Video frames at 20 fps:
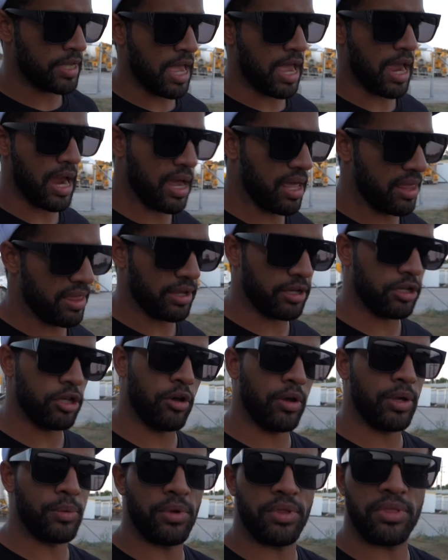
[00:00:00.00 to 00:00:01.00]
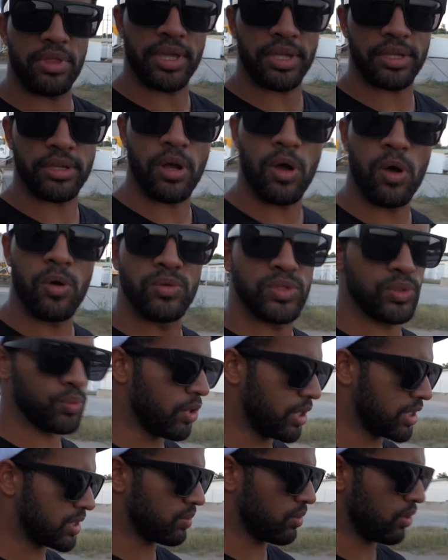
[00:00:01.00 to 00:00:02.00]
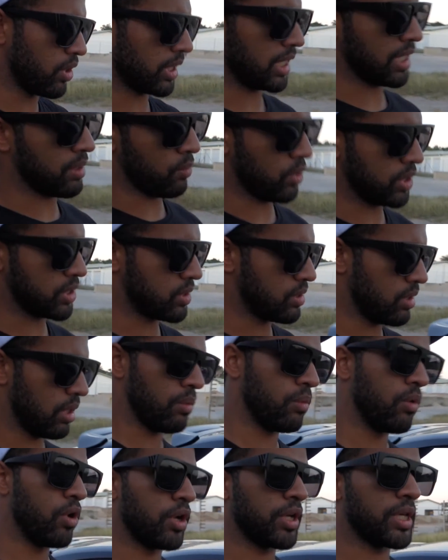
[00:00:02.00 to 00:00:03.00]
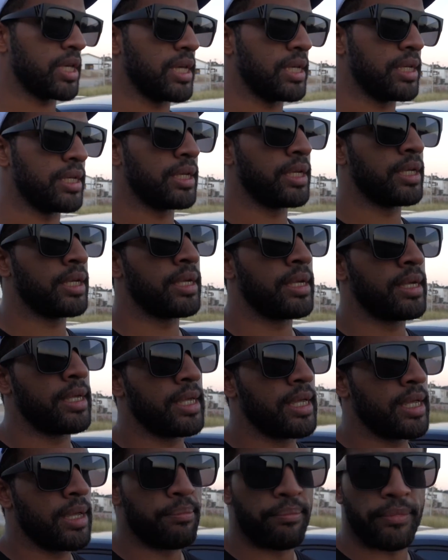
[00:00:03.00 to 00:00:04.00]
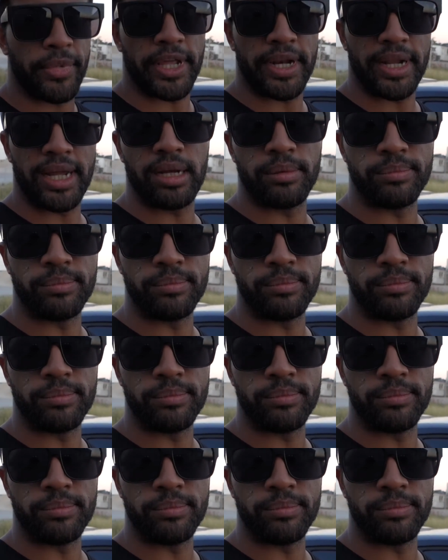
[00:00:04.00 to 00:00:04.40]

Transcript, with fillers: How they're going with their goals, what's working, what's not working. But